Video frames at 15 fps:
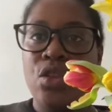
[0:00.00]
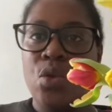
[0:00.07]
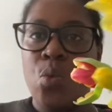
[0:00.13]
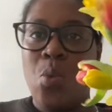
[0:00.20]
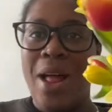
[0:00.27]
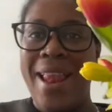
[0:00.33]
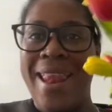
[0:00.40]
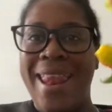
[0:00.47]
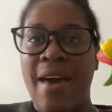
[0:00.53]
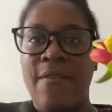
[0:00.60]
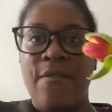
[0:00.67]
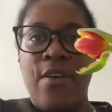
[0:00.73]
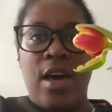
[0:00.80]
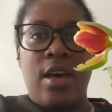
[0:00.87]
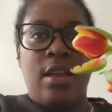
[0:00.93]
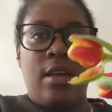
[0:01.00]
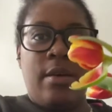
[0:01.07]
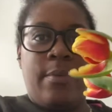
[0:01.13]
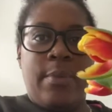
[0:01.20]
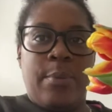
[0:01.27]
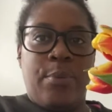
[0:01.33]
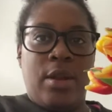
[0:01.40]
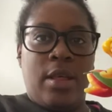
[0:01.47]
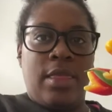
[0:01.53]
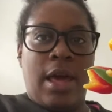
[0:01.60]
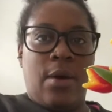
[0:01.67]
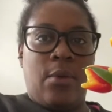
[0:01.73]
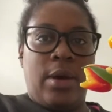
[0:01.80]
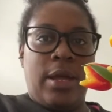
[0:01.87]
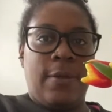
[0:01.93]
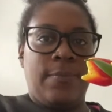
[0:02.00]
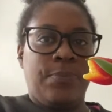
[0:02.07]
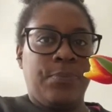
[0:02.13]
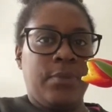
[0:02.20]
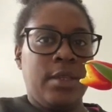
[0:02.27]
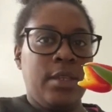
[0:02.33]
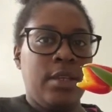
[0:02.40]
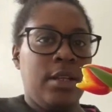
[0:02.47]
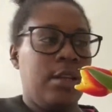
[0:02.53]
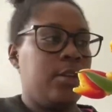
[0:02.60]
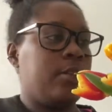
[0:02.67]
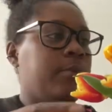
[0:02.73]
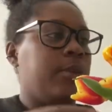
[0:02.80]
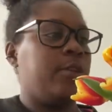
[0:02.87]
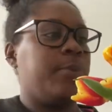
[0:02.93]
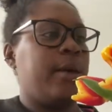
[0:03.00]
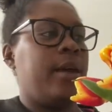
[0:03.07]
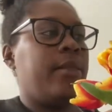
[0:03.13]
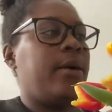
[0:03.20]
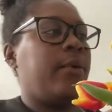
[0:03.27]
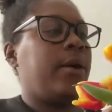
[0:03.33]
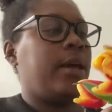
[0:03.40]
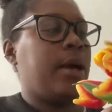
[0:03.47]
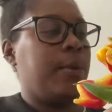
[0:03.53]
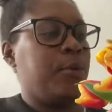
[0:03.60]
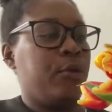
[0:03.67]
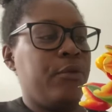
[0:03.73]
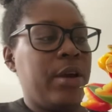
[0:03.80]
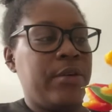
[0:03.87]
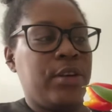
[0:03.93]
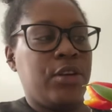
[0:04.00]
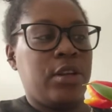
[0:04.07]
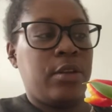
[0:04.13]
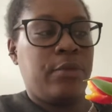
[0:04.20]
or whatever. I might put it that way. Looks much better that way. I'm not very good at